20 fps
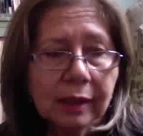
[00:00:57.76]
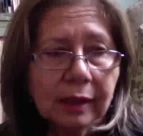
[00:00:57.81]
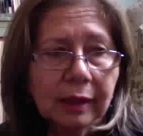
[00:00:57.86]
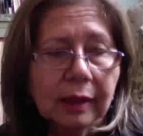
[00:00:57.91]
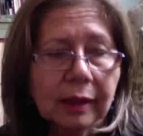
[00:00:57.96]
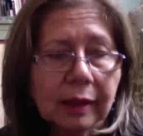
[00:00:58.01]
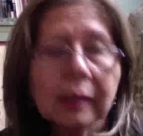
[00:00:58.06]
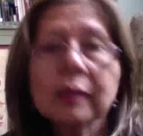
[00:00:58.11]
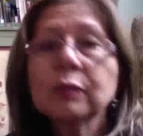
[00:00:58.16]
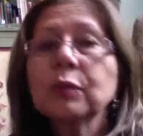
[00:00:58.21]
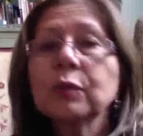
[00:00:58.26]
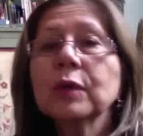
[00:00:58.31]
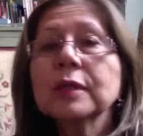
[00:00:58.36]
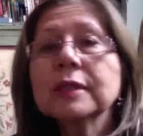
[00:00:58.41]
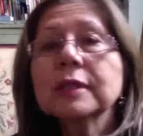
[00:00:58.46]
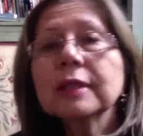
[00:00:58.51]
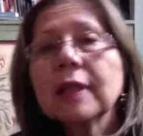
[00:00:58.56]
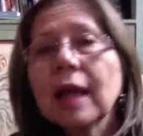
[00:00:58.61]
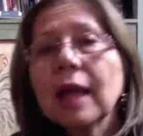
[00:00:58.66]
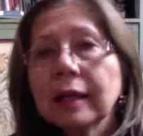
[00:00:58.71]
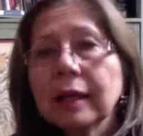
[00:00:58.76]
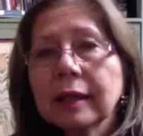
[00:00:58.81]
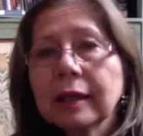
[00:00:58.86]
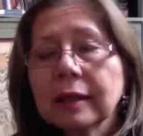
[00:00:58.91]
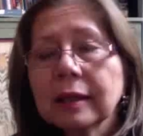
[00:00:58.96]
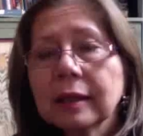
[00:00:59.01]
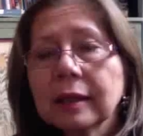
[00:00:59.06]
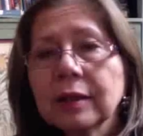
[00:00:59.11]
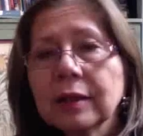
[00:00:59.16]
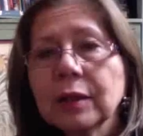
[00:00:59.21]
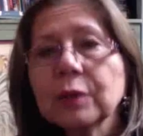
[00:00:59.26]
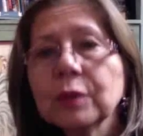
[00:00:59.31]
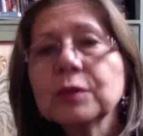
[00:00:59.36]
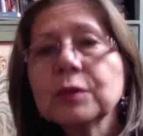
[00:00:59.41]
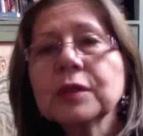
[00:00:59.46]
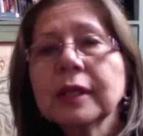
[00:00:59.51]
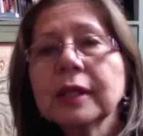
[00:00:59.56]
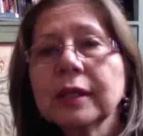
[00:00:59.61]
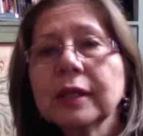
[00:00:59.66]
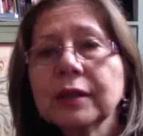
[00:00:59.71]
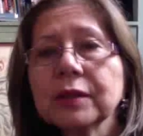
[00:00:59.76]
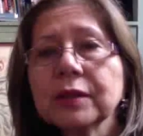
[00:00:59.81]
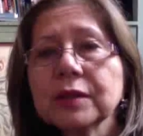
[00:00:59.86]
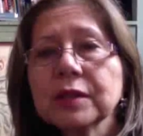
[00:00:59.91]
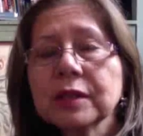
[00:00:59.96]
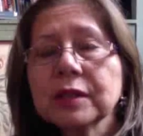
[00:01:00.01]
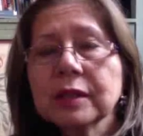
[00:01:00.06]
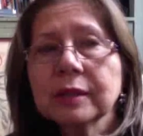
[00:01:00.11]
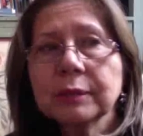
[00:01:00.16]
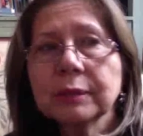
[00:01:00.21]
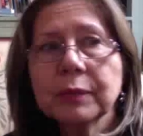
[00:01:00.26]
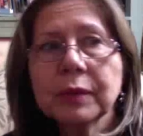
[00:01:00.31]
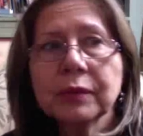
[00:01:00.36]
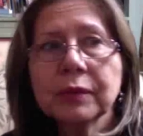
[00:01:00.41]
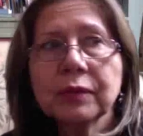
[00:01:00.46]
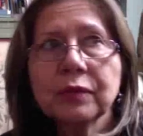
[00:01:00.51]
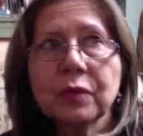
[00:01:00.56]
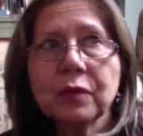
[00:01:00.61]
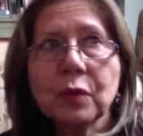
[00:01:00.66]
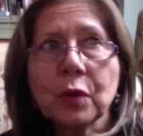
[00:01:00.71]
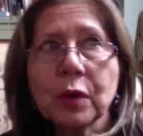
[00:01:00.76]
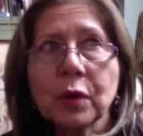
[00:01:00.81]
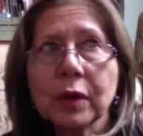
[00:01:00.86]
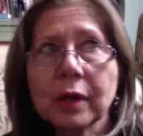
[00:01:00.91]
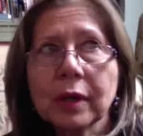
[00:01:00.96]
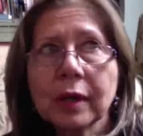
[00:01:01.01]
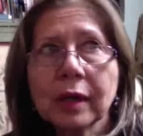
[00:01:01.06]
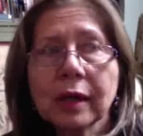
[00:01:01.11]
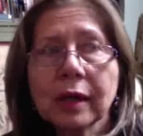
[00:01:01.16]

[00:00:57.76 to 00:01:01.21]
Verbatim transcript: it was like those years before